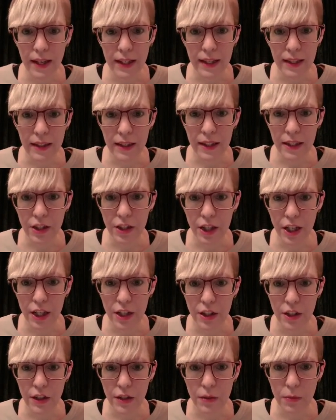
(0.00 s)
anything
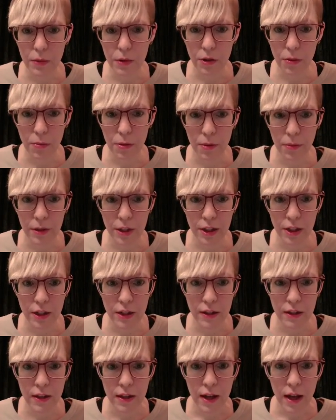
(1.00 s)
changes with the
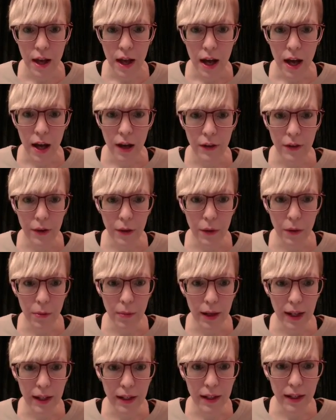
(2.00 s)
permissions, I'll know
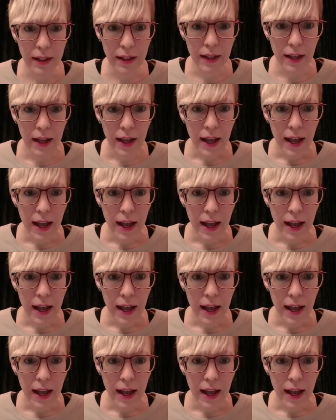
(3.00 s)
about it.